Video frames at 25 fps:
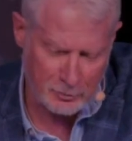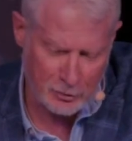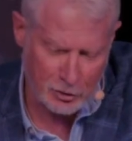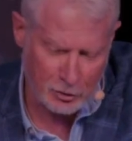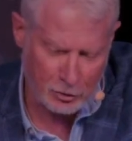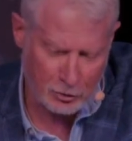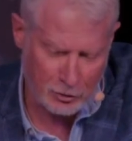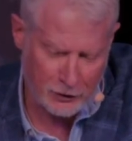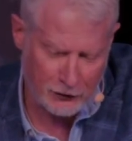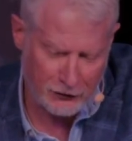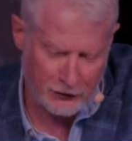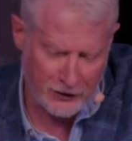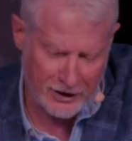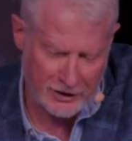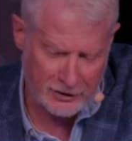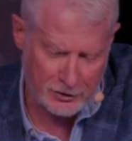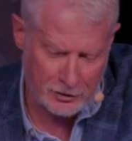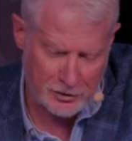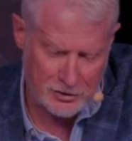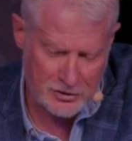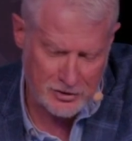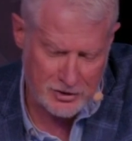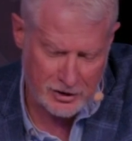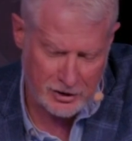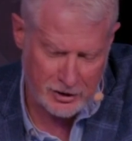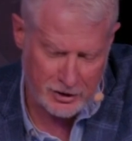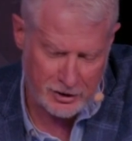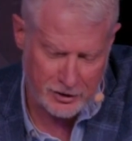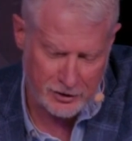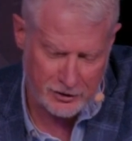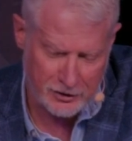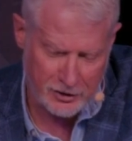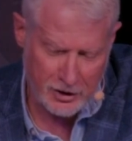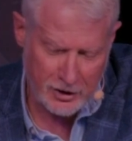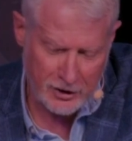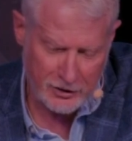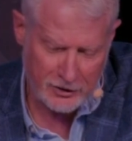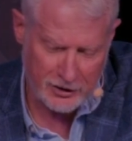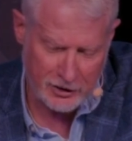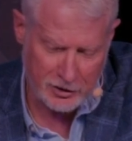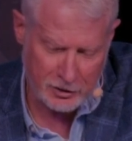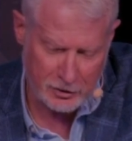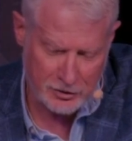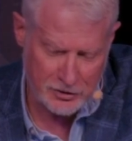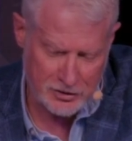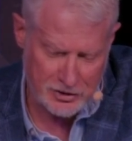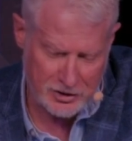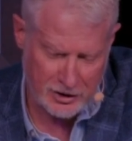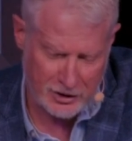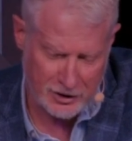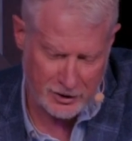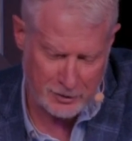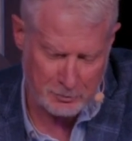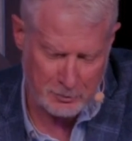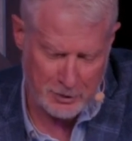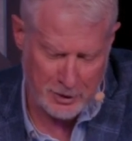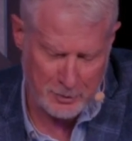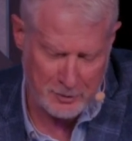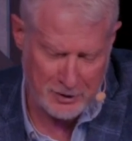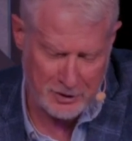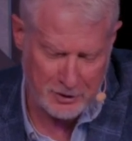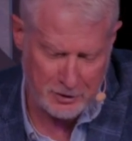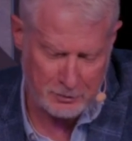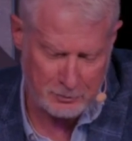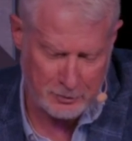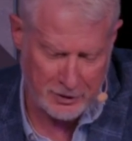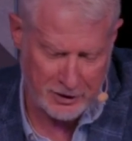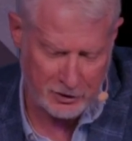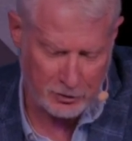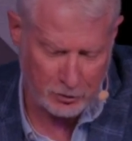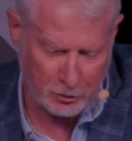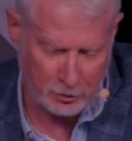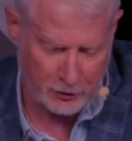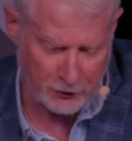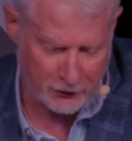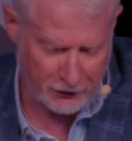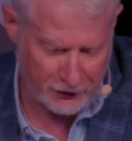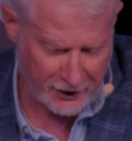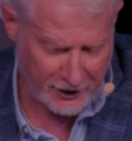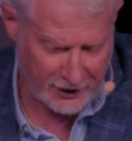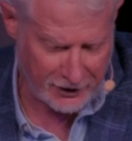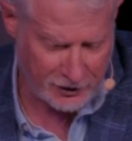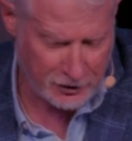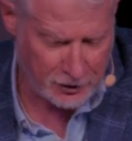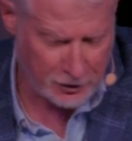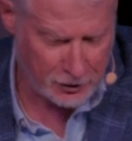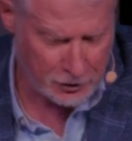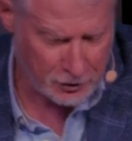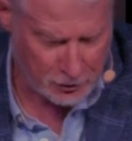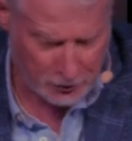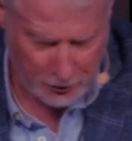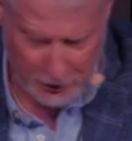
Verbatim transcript: Glorify your Son, that your Son may, be, may glorify you.